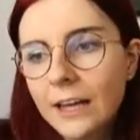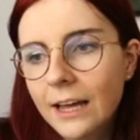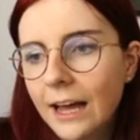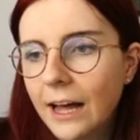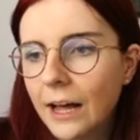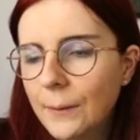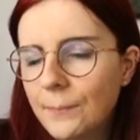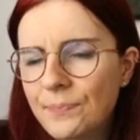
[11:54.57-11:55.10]

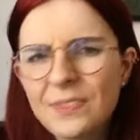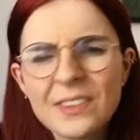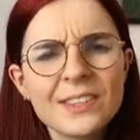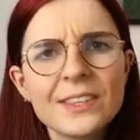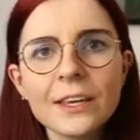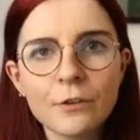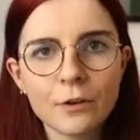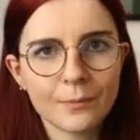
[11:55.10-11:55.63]
um,
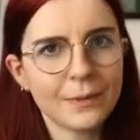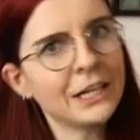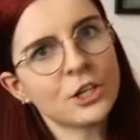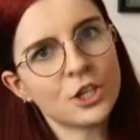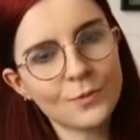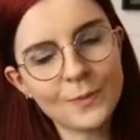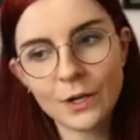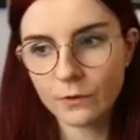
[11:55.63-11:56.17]
secret
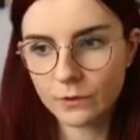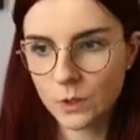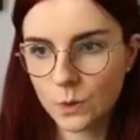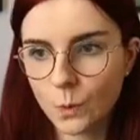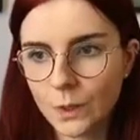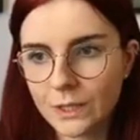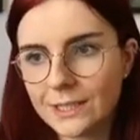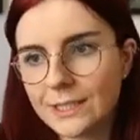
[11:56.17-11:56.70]
management of
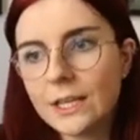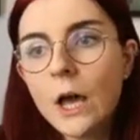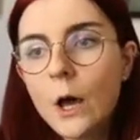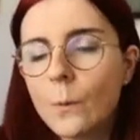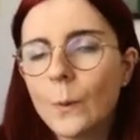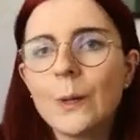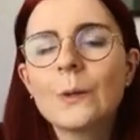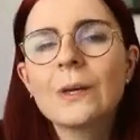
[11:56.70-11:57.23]
sorts
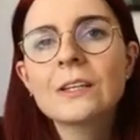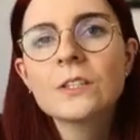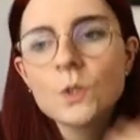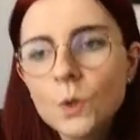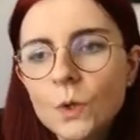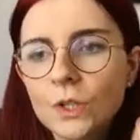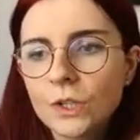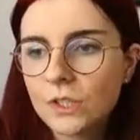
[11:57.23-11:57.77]
where you can
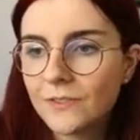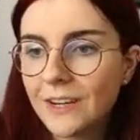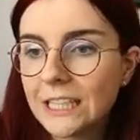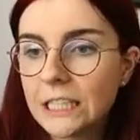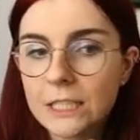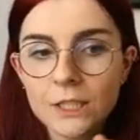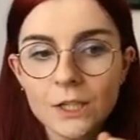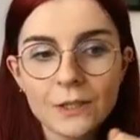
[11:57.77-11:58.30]
store those
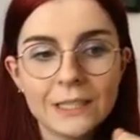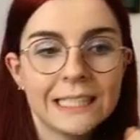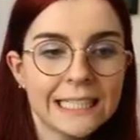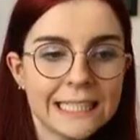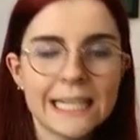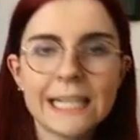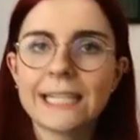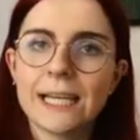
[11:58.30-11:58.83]
values. Now in
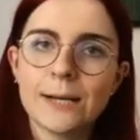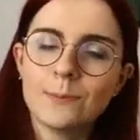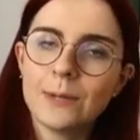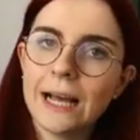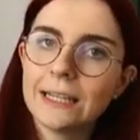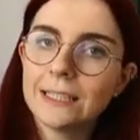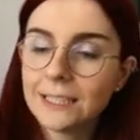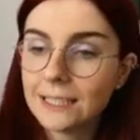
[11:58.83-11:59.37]
this example,
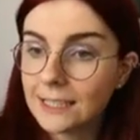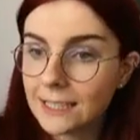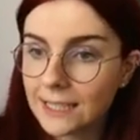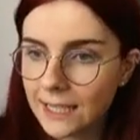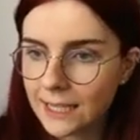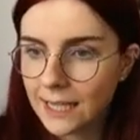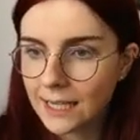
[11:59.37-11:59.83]
I didn't set that